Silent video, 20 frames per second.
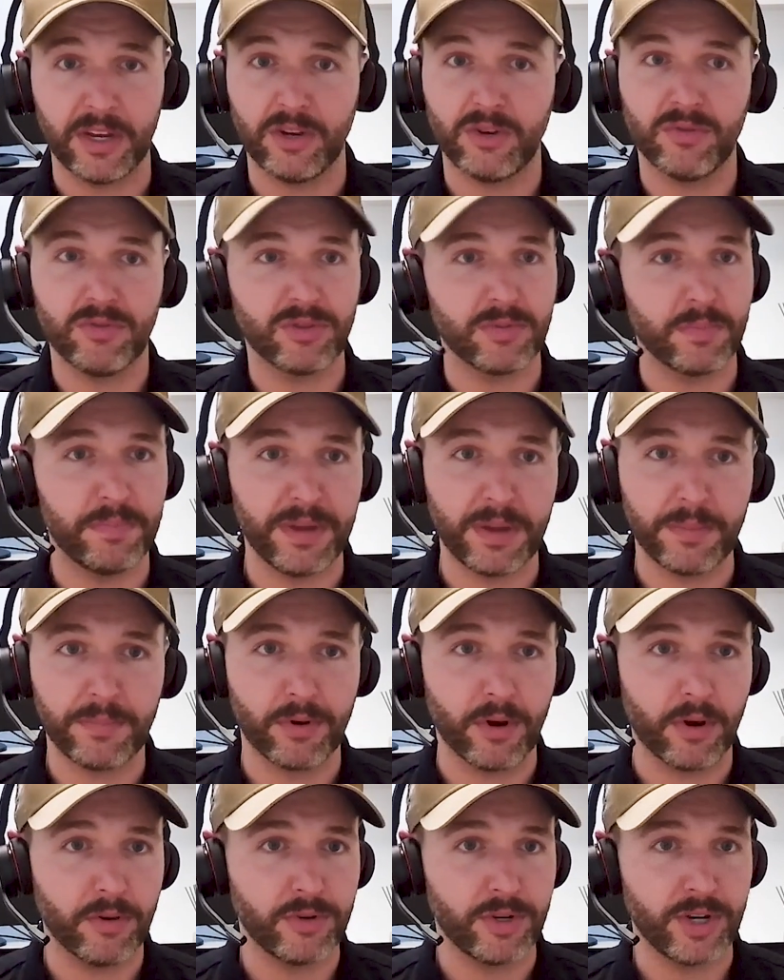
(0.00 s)
You do some big
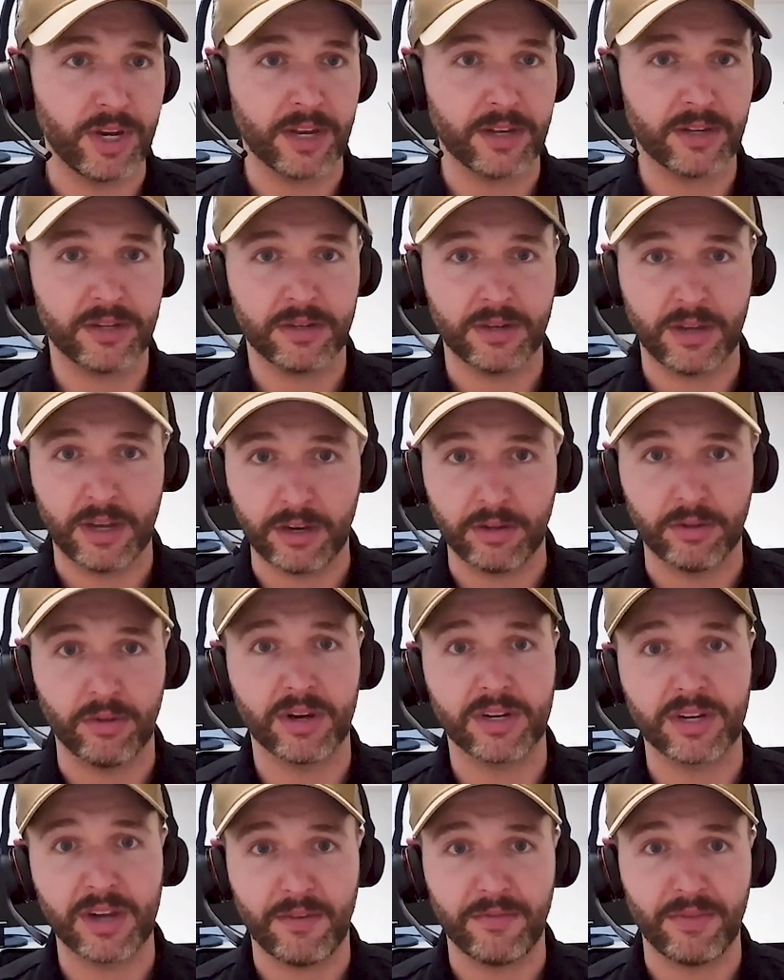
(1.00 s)
projects and you
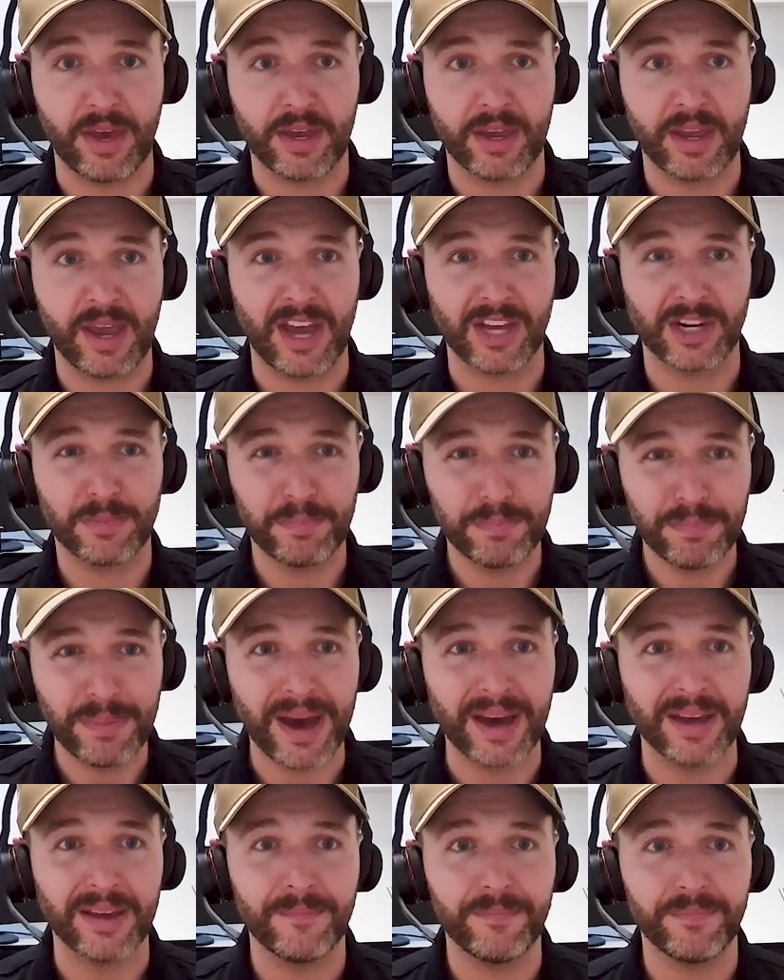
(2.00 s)
like to have that cash,
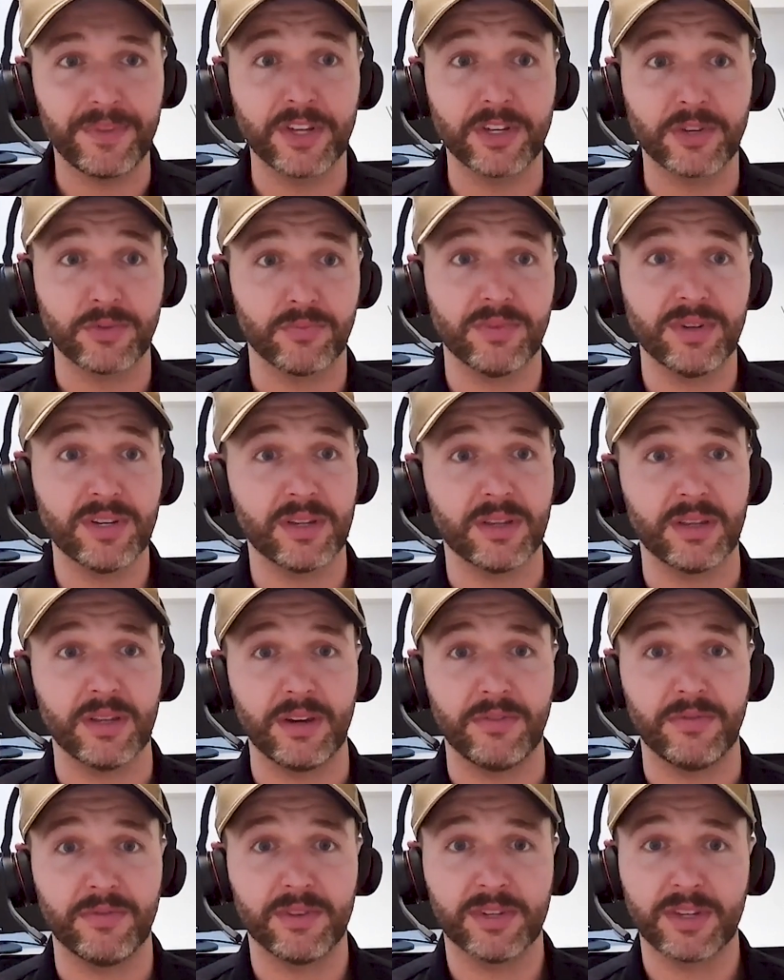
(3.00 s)
but there's a risk
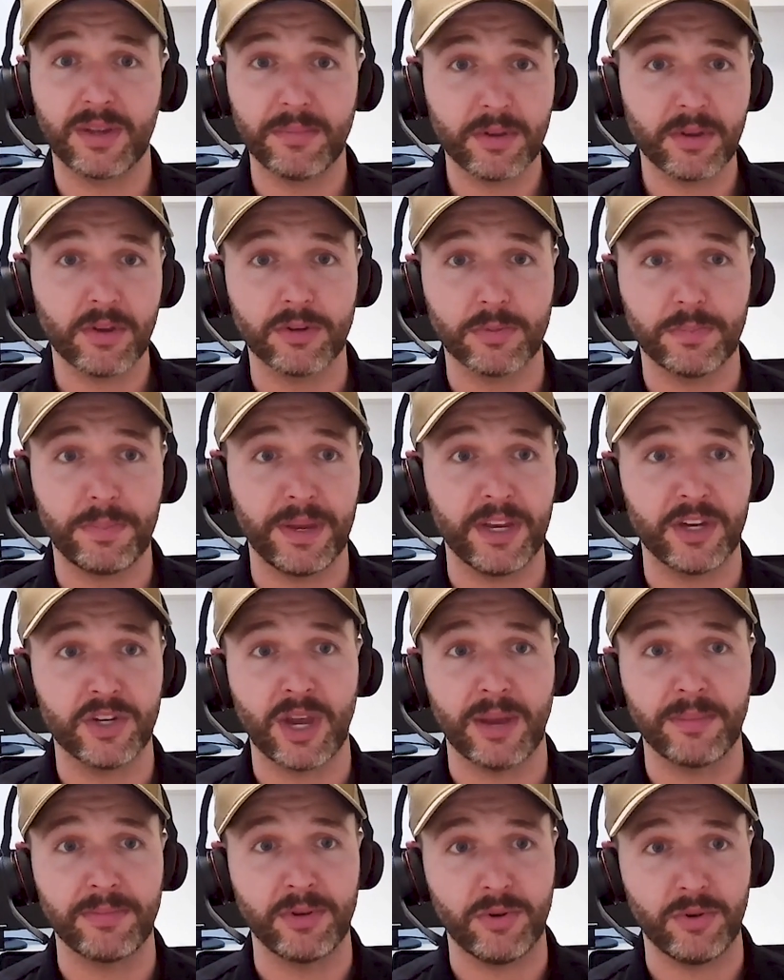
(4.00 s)
that if something goes
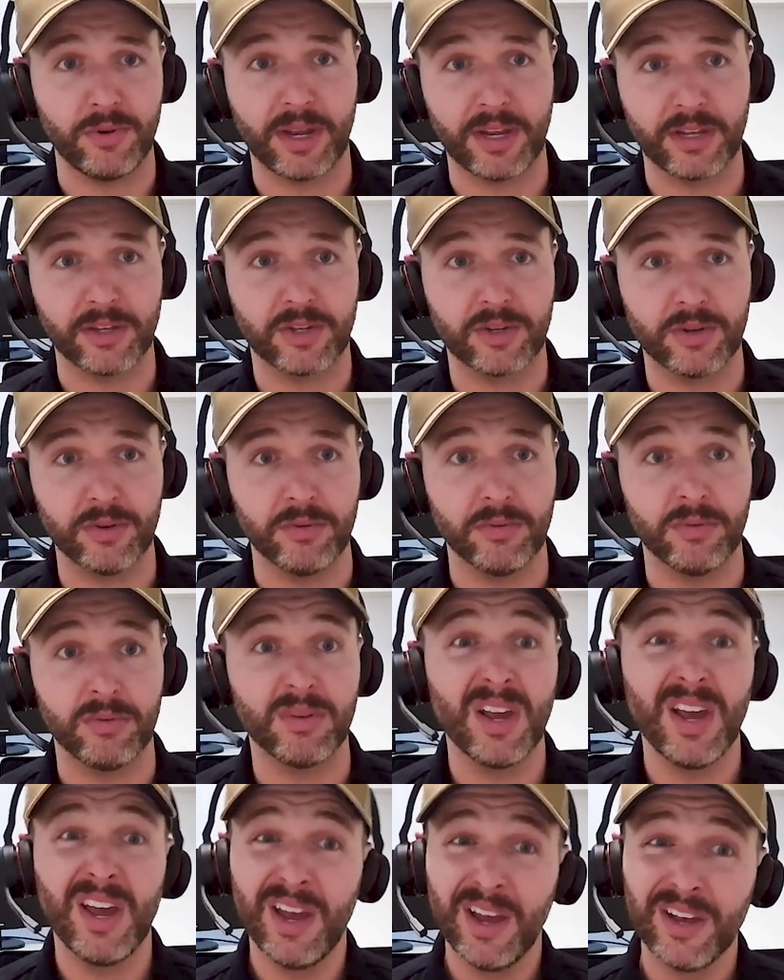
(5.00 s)
pear-shaped and you get
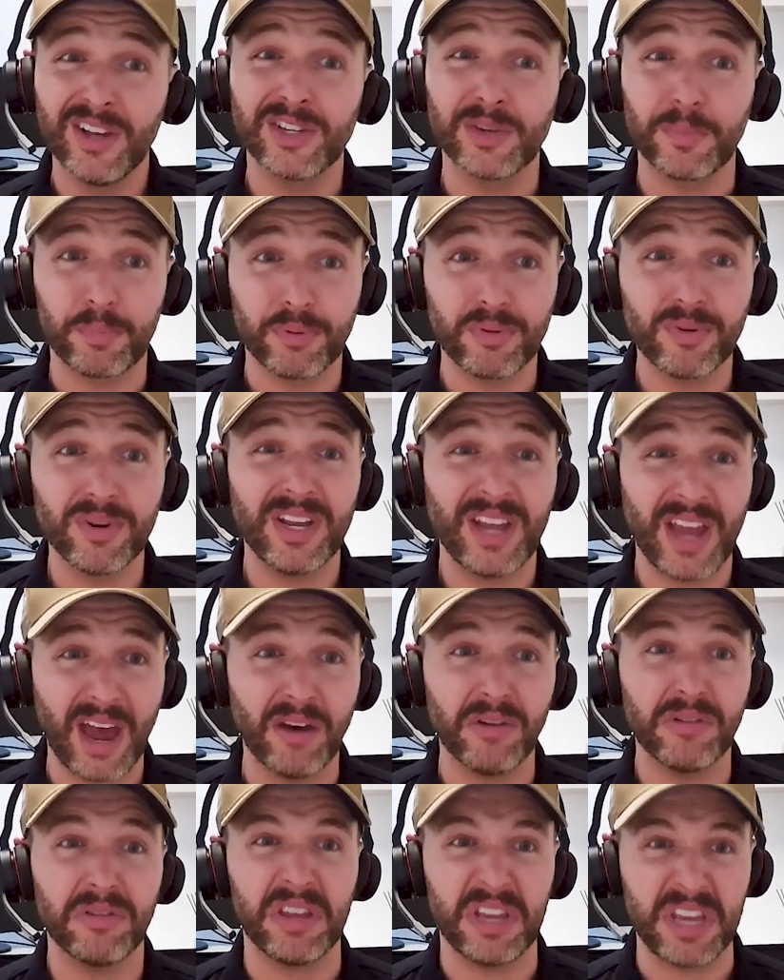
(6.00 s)
sued, it's a pretty
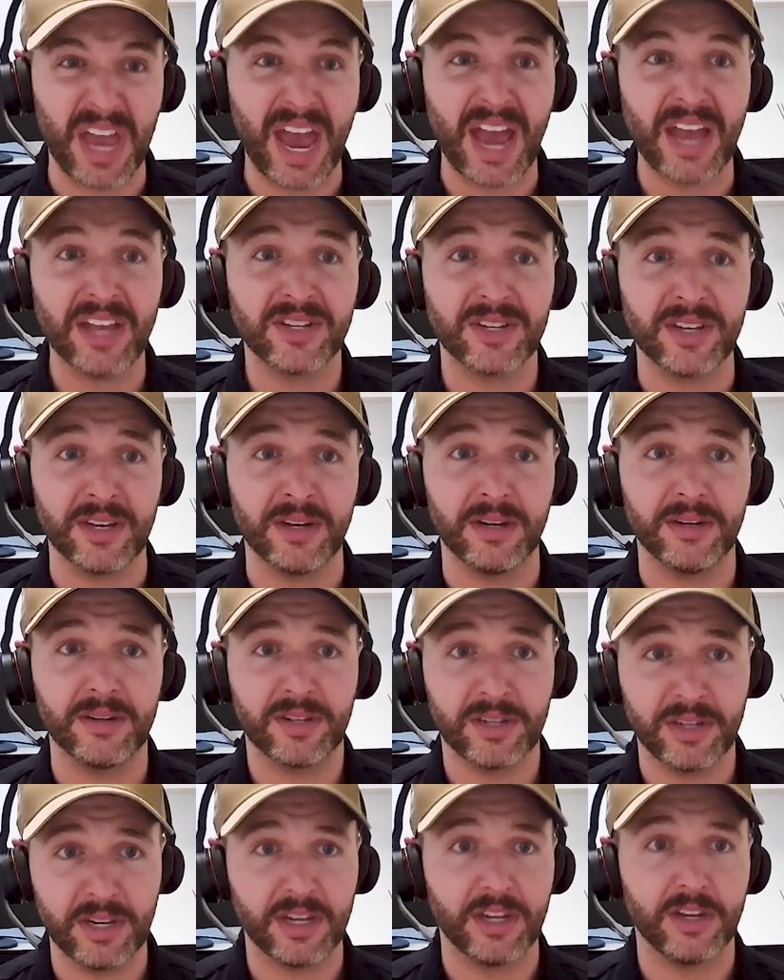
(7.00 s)
healthy asset
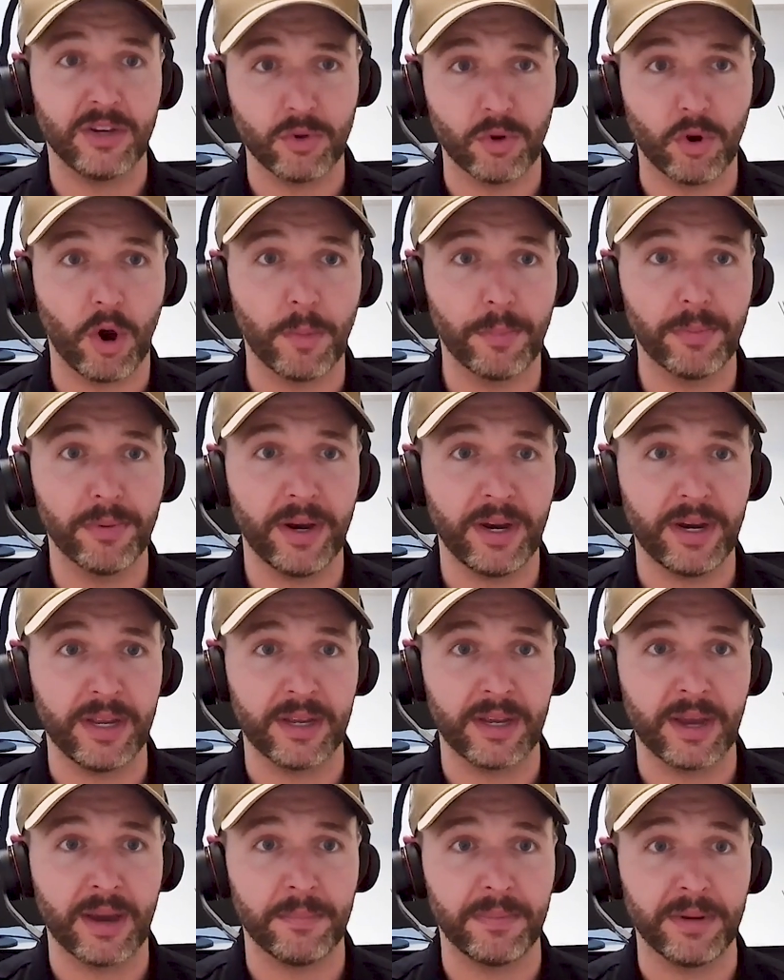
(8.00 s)
sitting in your
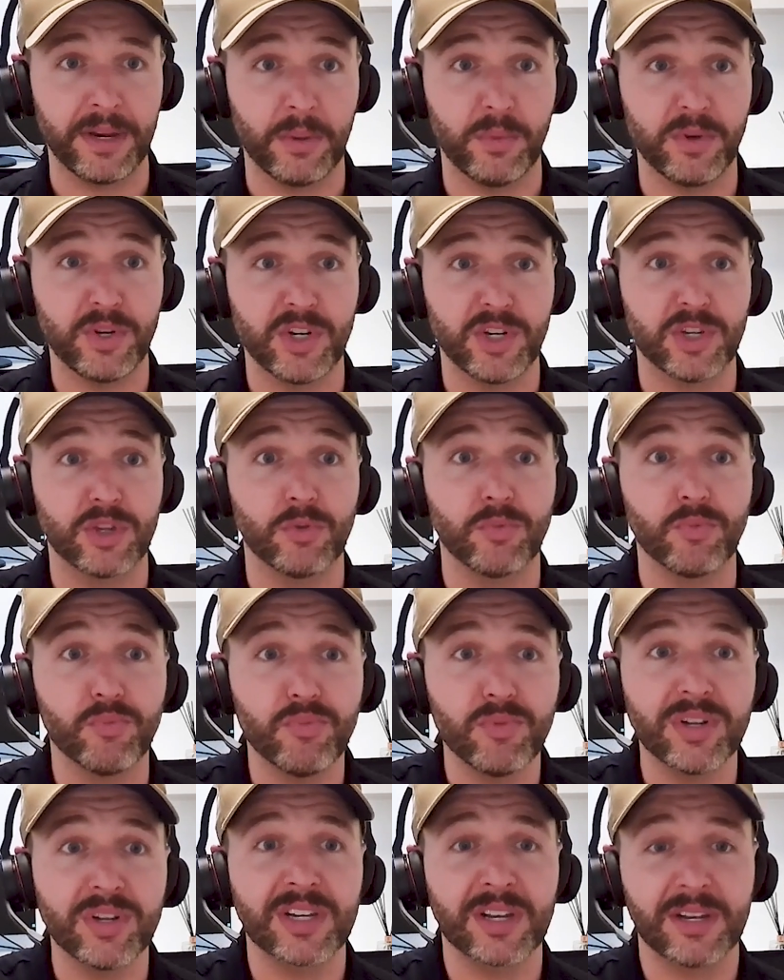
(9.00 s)
operating company, which is the
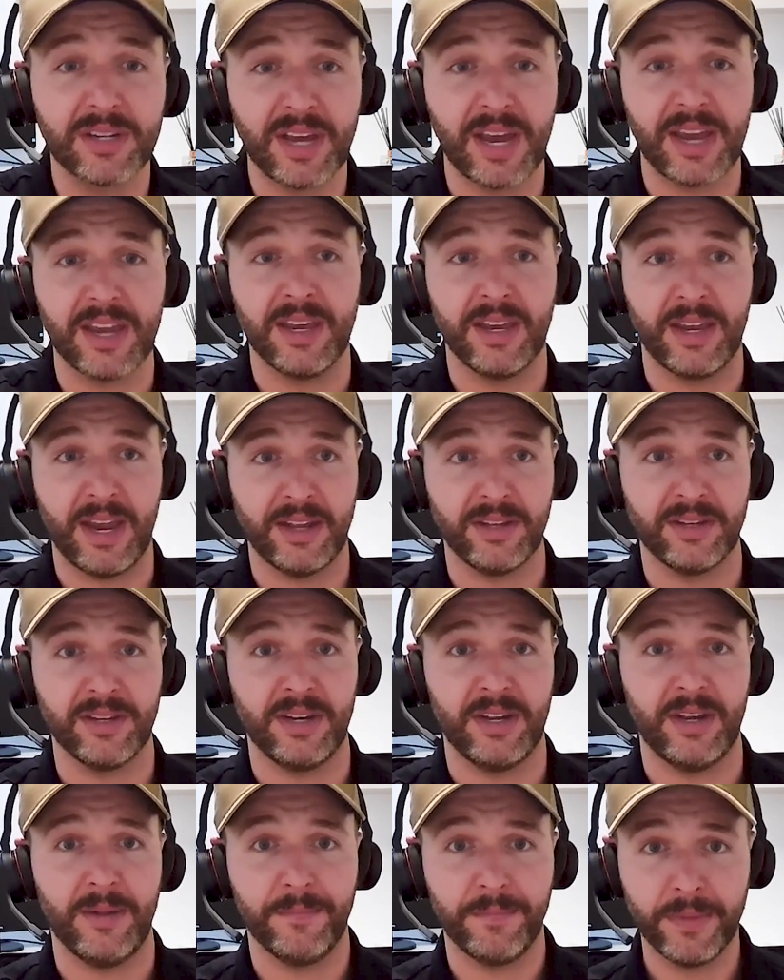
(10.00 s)
risk-taking
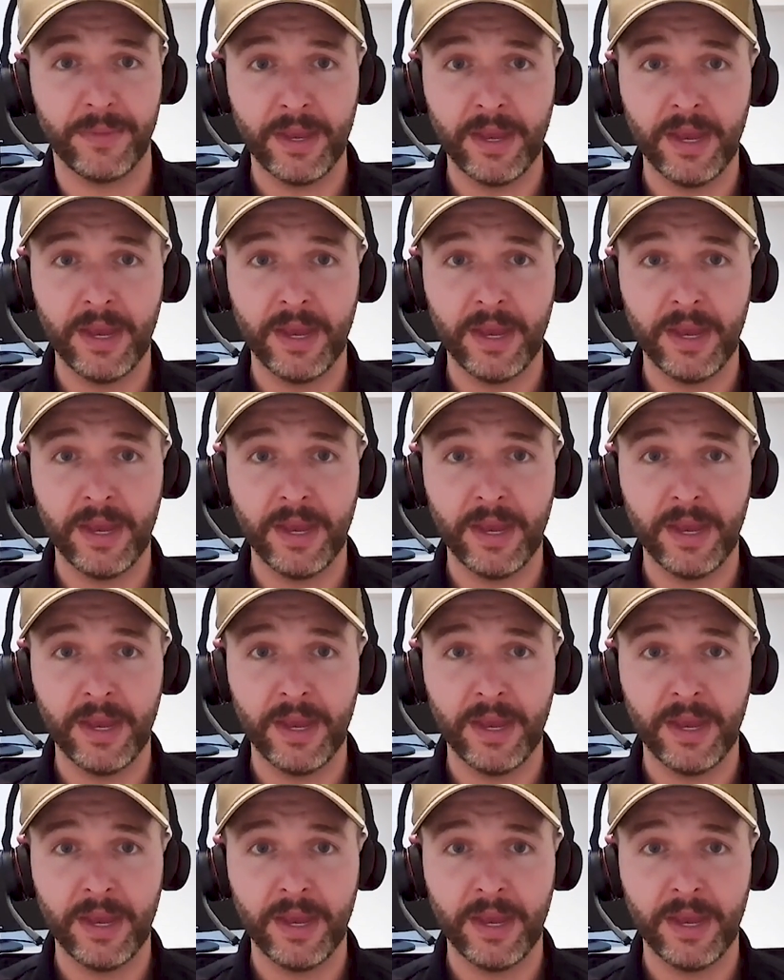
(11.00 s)
entity.